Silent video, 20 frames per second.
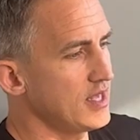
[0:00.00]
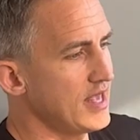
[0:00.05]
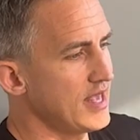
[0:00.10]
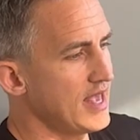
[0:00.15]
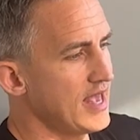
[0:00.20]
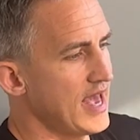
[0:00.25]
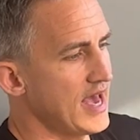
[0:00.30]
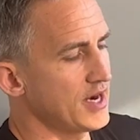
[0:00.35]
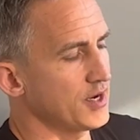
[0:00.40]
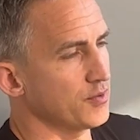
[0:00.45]

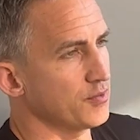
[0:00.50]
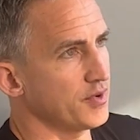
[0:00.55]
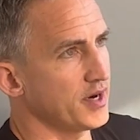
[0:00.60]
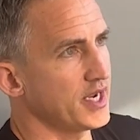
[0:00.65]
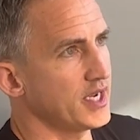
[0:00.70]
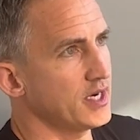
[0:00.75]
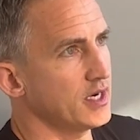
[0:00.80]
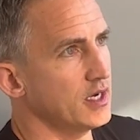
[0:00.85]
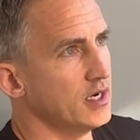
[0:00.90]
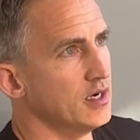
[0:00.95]
at a
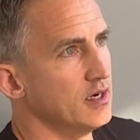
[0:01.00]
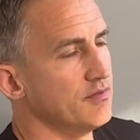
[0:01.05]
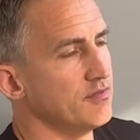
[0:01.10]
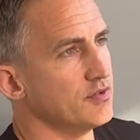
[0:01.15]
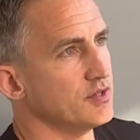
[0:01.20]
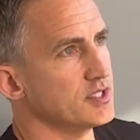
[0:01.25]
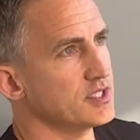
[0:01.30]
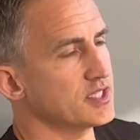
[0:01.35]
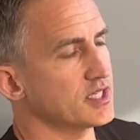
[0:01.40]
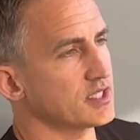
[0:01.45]
rate of
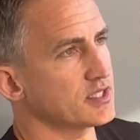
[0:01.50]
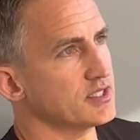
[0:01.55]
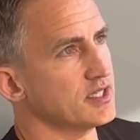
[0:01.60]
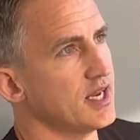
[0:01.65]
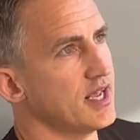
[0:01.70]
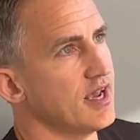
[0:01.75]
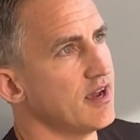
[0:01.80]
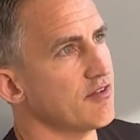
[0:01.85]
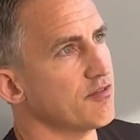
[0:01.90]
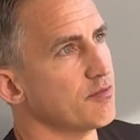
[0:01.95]

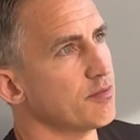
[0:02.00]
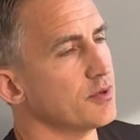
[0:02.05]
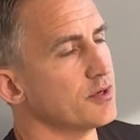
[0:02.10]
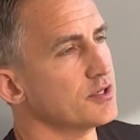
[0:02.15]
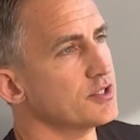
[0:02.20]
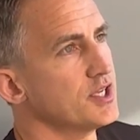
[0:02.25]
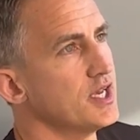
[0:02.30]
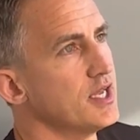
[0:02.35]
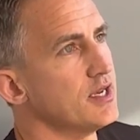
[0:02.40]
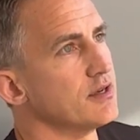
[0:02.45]

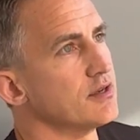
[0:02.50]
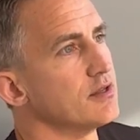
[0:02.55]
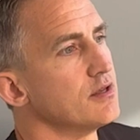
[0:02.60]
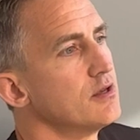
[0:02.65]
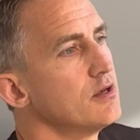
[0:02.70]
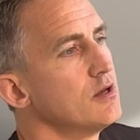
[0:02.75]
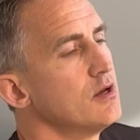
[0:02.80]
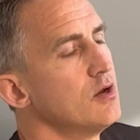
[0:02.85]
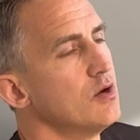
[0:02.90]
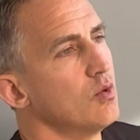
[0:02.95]
6.5%.
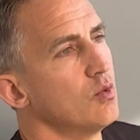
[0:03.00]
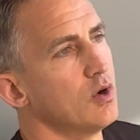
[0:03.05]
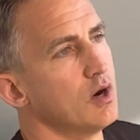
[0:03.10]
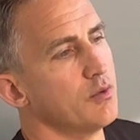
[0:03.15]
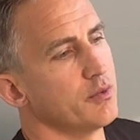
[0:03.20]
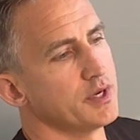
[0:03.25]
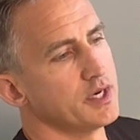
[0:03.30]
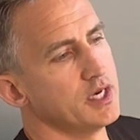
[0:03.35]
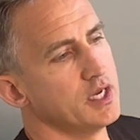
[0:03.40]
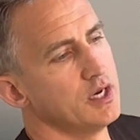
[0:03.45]
Well,
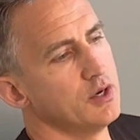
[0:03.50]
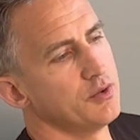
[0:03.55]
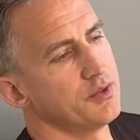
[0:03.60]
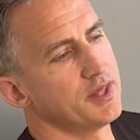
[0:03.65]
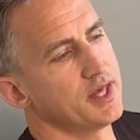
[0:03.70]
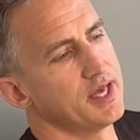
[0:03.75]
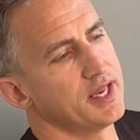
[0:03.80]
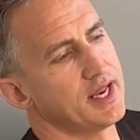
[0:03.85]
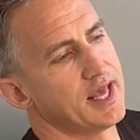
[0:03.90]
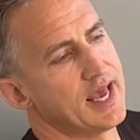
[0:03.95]
we know
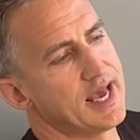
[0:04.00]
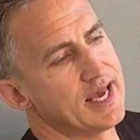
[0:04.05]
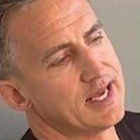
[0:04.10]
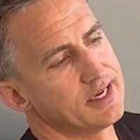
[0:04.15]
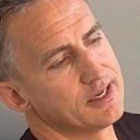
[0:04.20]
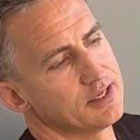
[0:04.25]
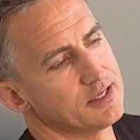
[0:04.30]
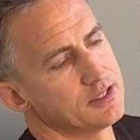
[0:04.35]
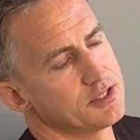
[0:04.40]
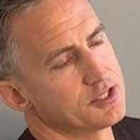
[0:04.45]
that at
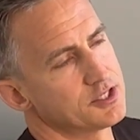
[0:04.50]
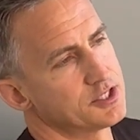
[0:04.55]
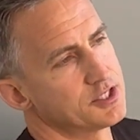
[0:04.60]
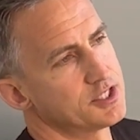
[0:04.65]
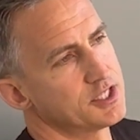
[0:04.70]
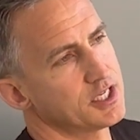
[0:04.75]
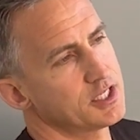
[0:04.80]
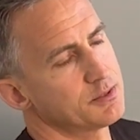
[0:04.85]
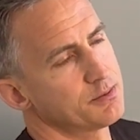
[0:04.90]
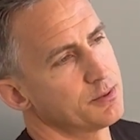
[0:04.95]

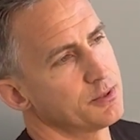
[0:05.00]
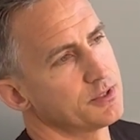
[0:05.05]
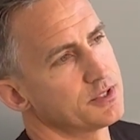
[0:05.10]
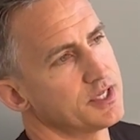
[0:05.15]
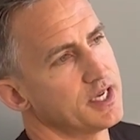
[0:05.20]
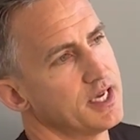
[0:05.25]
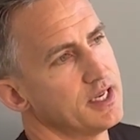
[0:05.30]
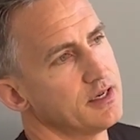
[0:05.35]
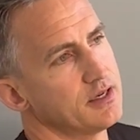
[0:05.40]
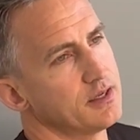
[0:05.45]

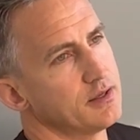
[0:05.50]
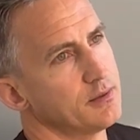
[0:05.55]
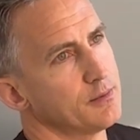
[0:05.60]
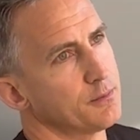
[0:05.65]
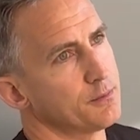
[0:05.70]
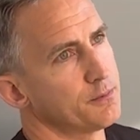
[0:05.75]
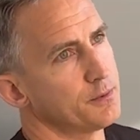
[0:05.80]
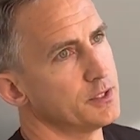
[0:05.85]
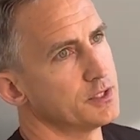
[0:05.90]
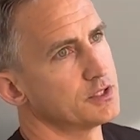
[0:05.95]
6%,
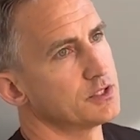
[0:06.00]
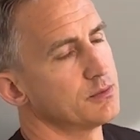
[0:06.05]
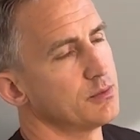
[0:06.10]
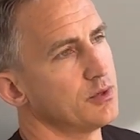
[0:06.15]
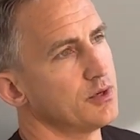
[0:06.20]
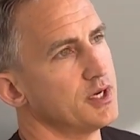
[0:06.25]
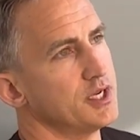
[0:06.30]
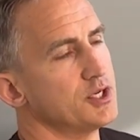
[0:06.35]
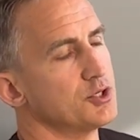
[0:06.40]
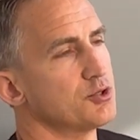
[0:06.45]
principal
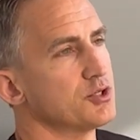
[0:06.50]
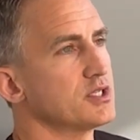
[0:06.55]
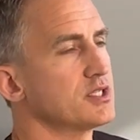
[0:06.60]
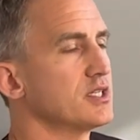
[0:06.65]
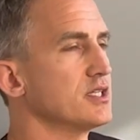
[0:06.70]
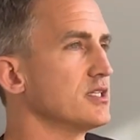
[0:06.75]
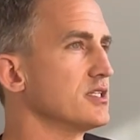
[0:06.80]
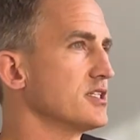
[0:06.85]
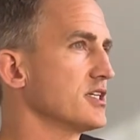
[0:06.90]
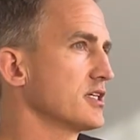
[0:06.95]
and interest
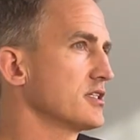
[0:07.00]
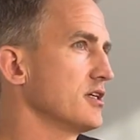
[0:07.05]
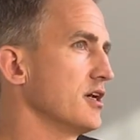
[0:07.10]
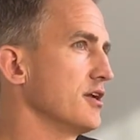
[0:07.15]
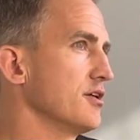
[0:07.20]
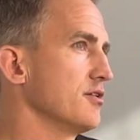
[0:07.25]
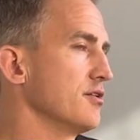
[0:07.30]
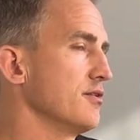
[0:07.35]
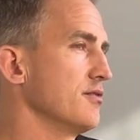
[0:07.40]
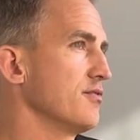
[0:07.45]
is
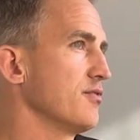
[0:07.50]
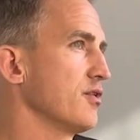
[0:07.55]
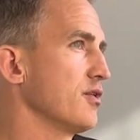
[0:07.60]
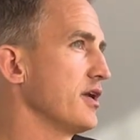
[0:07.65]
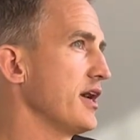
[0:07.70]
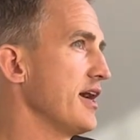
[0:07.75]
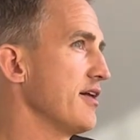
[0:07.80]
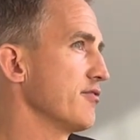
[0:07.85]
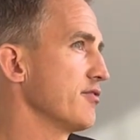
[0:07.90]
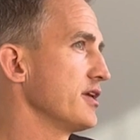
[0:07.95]
$600 for
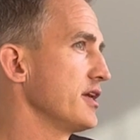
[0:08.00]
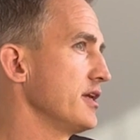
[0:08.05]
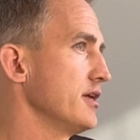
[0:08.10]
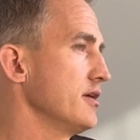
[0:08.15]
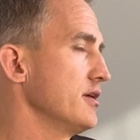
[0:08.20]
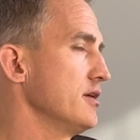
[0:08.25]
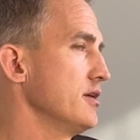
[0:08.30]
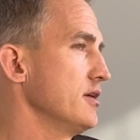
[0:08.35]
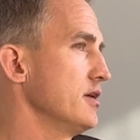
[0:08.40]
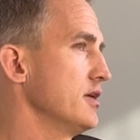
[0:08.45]
every
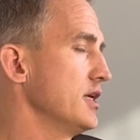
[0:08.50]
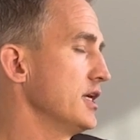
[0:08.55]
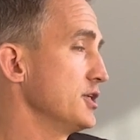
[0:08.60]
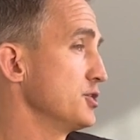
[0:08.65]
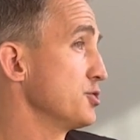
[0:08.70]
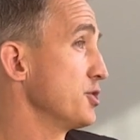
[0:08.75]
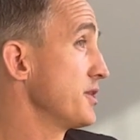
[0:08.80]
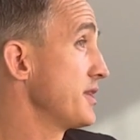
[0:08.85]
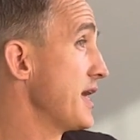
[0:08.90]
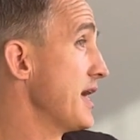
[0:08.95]

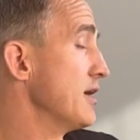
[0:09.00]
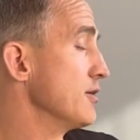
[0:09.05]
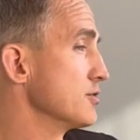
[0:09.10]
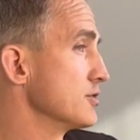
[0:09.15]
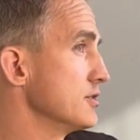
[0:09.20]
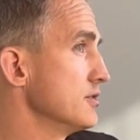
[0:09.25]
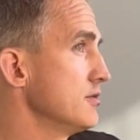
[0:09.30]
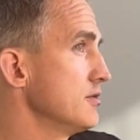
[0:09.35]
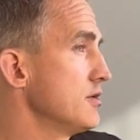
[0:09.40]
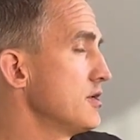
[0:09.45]

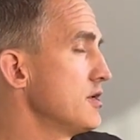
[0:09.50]
100,000.